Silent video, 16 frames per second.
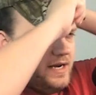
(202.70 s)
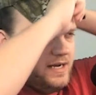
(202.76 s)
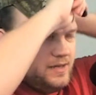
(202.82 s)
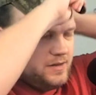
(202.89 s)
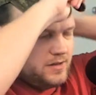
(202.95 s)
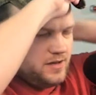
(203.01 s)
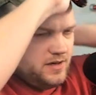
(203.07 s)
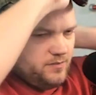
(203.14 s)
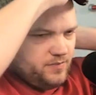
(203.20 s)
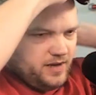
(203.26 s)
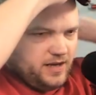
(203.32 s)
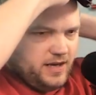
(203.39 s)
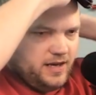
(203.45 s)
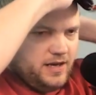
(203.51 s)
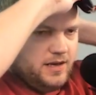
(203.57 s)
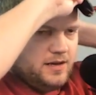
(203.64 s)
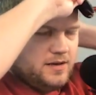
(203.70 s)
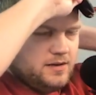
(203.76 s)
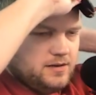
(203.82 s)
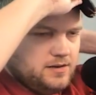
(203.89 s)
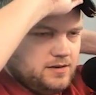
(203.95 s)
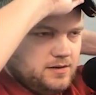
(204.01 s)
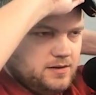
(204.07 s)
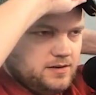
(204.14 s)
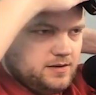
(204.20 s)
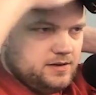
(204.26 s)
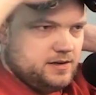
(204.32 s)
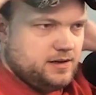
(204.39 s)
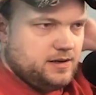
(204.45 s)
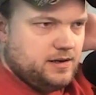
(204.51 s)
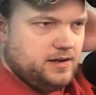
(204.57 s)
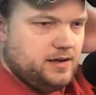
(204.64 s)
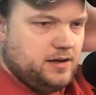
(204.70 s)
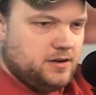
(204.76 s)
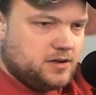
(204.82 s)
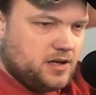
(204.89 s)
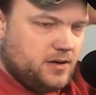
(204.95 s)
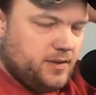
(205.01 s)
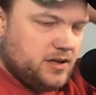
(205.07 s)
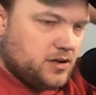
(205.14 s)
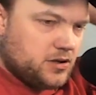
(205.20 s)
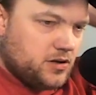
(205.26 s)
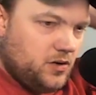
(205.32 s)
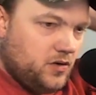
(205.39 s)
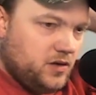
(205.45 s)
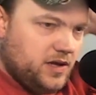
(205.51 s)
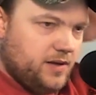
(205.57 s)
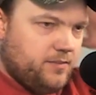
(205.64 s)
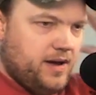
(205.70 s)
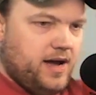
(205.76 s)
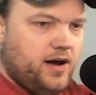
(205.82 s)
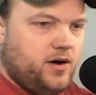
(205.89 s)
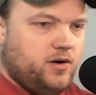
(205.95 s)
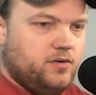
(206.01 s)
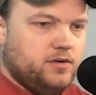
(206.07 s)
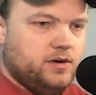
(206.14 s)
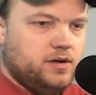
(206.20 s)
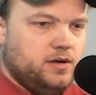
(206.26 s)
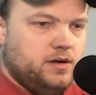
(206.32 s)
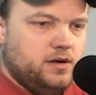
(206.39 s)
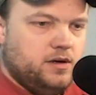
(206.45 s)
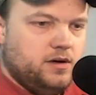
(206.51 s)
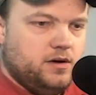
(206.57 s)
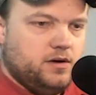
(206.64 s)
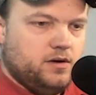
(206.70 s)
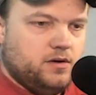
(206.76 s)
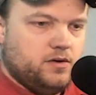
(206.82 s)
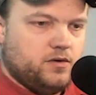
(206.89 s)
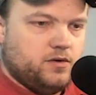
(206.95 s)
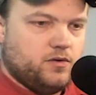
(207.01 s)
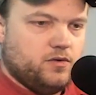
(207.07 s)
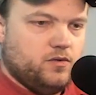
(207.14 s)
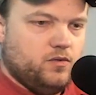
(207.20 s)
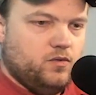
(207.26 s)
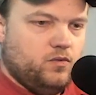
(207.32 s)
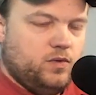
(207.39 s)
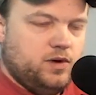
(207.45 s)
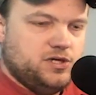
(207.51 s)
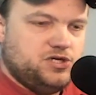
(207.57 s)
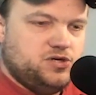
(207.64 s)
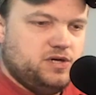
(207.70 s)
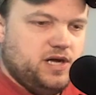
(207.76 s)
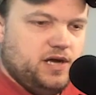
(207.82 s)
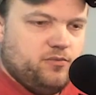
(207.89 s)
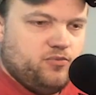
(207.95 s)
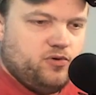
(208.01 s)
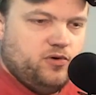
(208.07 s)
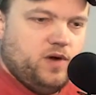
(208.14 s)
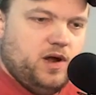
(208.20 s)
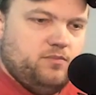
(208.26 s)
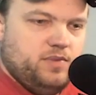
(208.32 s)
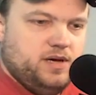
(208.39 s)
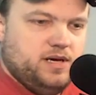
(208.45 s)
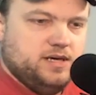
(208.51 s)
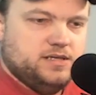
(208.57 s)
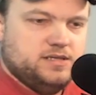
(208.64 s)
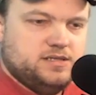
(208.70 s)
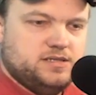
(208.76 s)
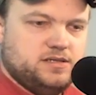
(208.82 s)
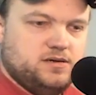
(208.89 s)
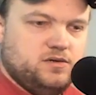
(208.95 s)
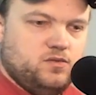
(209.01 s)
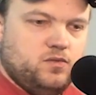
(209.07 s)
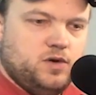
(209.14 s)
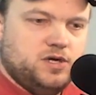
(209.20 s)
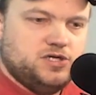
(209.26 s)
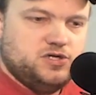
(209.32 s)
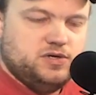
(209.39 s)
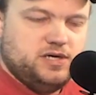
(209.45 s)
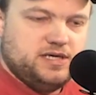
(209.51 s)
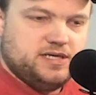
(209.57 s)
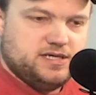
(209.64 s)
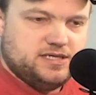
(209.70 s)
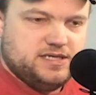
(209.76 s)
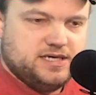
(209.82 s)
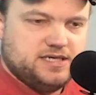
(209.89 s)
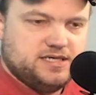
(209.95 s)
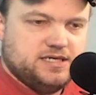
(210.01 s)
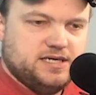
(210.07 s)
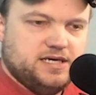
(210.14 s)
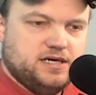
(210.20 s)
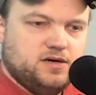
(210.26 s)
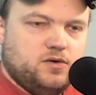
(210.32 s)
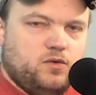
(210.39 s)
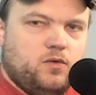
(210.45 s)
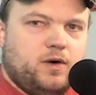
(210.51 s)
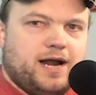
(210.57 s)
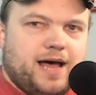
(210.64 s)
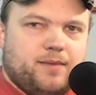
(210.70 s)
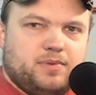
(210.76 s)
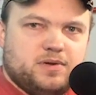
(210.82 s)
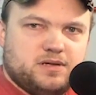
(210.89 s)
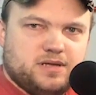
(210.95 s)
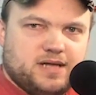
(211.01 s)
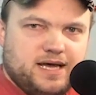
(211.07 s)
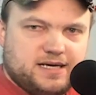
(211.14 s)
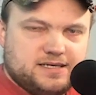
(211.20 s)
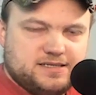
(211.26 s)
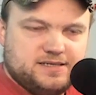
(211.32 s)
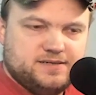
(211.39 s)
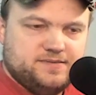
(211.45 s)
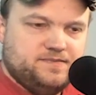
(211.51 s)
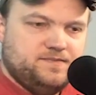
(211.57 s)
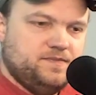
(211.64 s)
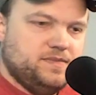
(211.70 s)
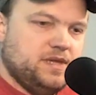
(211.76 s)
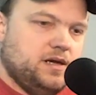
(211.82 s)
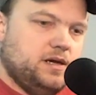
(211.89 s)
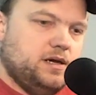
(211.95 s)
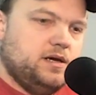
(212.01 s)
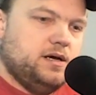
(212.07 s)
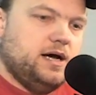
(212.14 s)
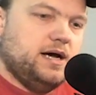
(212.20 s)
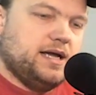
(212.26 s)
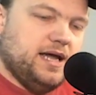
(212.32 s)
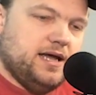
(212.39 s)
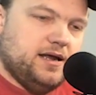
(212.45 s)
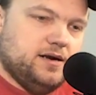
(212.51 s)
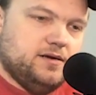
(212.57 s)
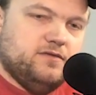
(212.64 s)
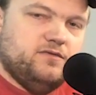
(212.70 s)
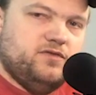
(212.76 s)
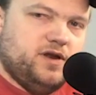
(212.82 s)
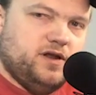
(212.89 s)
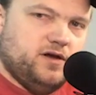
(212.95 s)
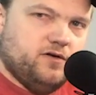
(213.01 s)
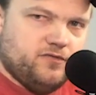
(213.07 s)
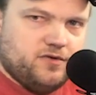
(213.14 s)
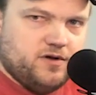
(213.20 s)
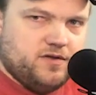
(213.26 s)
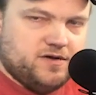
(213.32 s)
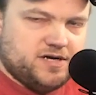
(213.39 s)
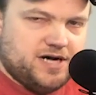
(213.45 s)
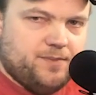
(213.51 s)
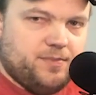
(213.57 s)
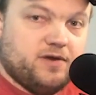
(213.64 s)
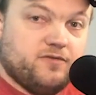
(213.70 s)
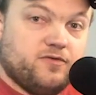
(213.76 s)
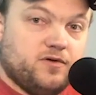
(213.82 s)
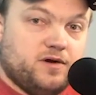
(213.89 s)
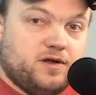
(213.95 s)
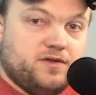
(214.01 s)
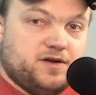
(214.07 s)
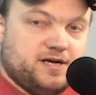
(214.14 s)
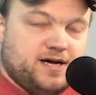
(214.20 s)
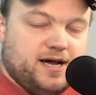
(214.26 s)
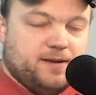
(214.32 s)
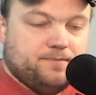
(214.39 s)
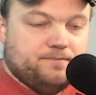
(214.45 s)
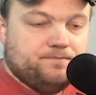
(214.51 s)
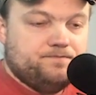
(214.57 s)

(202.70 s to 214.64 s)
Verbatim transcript: is gonna be solely about once you get pre-raid bis, once you get to 60, what happens next. Again, a video for another topic for another time.